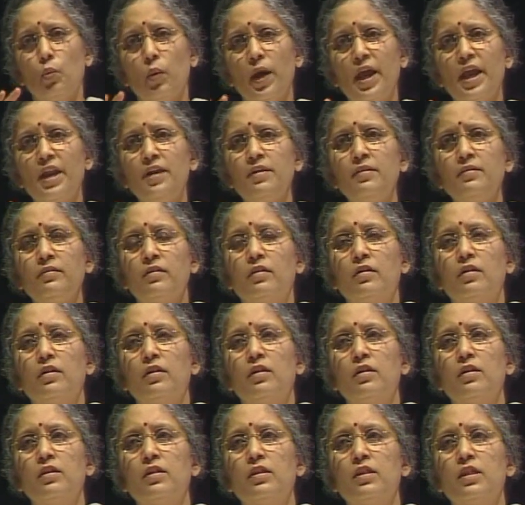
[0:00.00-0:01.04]
When
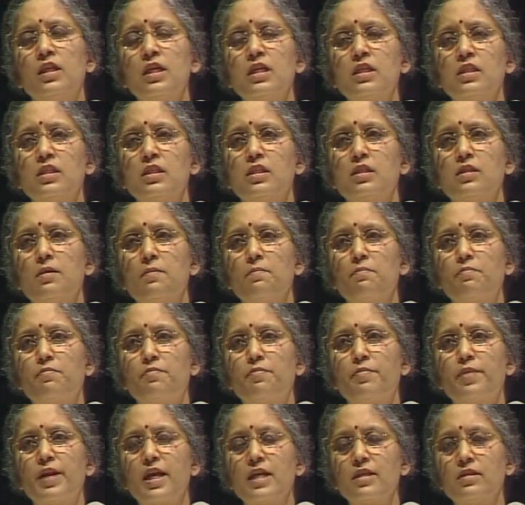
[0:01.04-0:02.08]
this
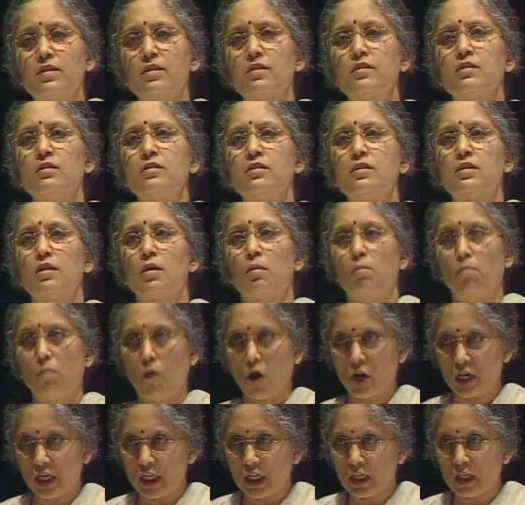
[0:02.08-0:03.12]
present
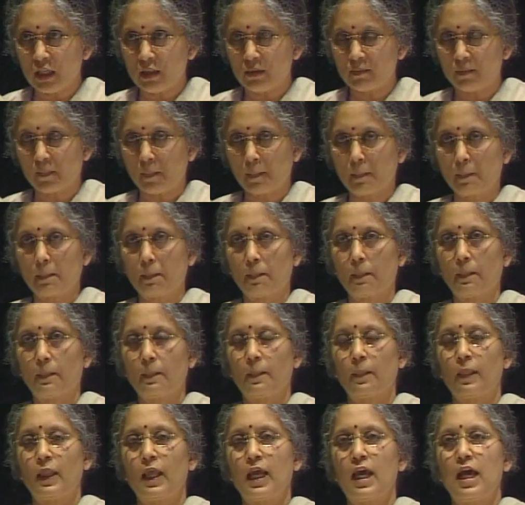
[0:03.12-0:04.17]
body
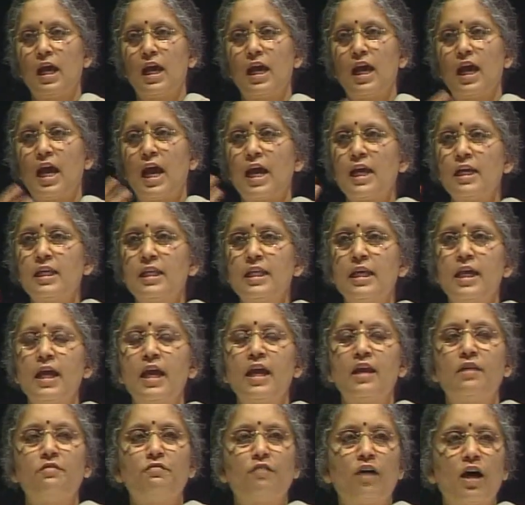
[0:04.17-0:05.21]
and the
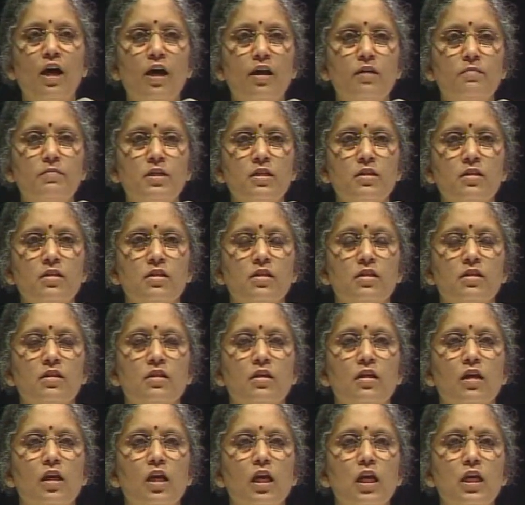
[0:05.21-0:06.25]
environment
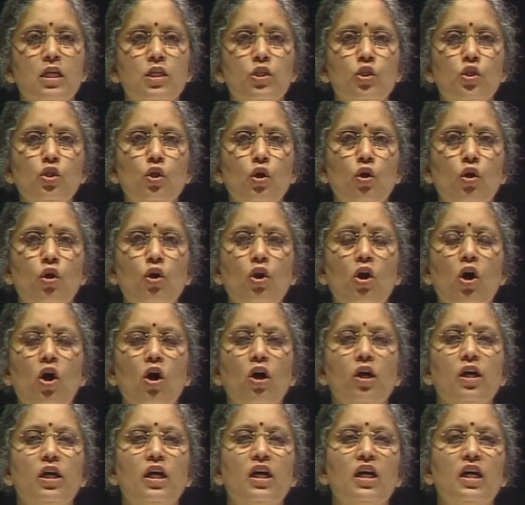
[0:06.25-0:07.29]
is no
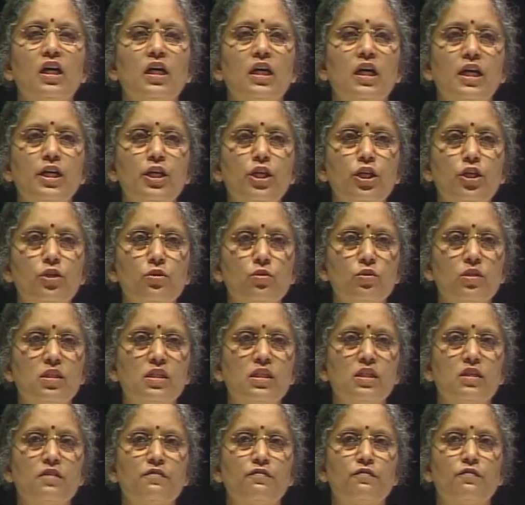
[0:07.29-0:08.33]
longer
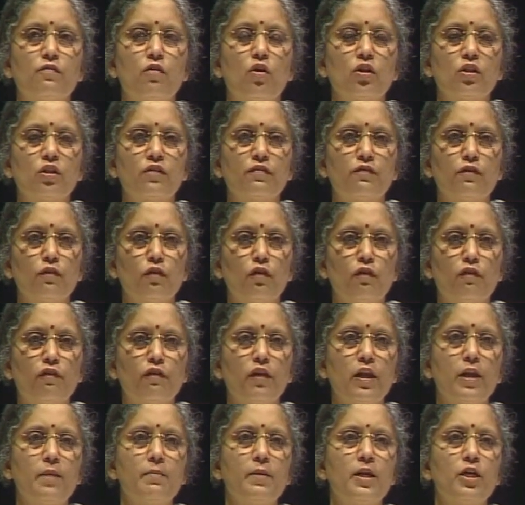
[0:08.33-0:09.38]
conducive for the
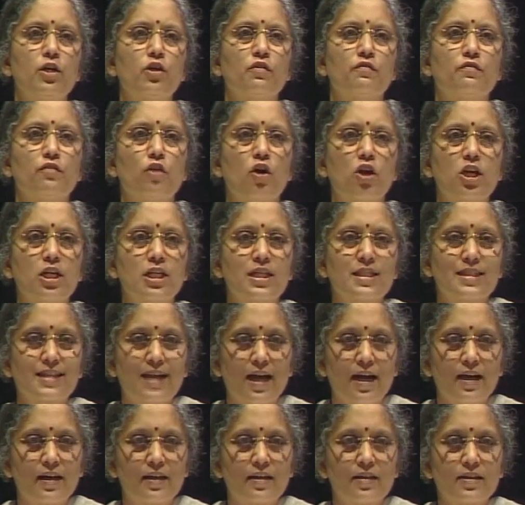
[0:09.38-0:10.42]
fulfillment of your
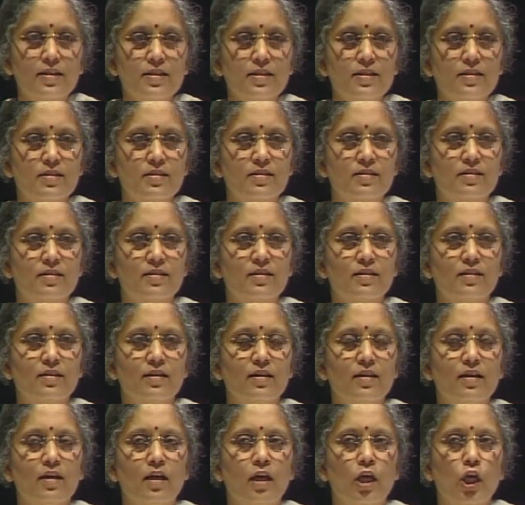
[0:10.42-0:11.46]
desires,
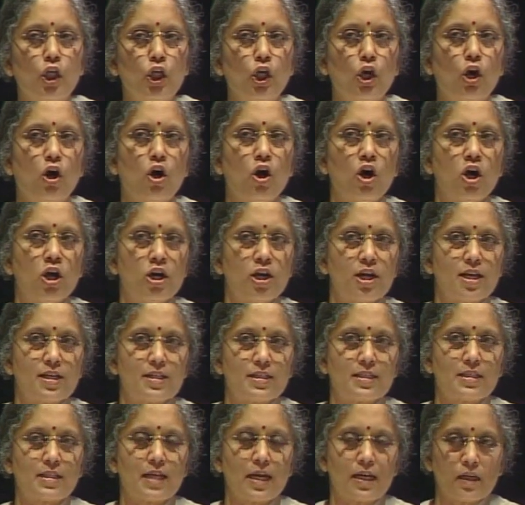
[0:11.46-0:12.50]
your
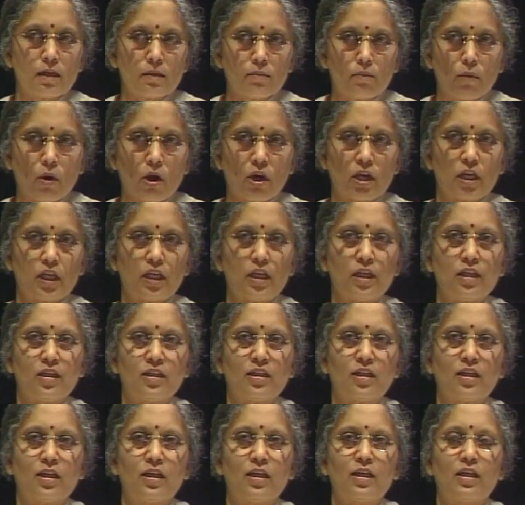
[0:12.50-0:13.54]
subtle body,
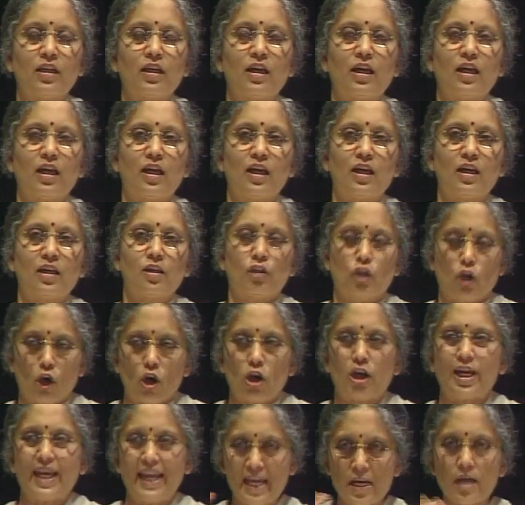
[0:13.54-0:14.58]

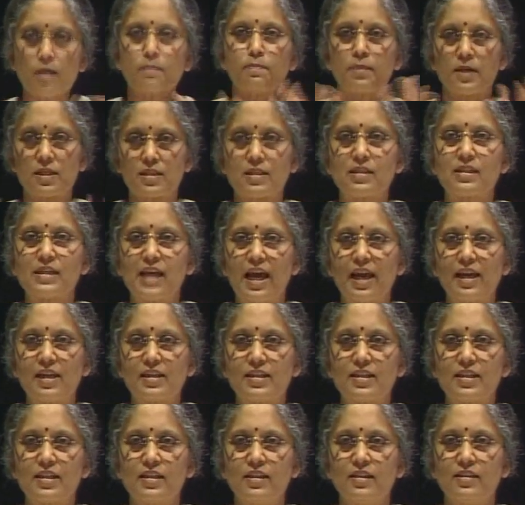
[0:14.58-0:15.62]
your inner
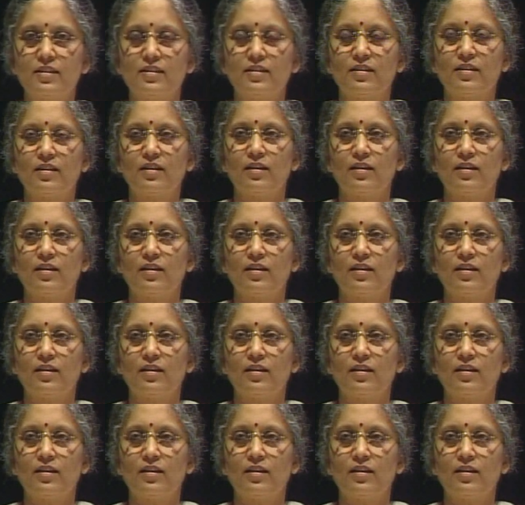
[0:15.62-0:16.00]
personality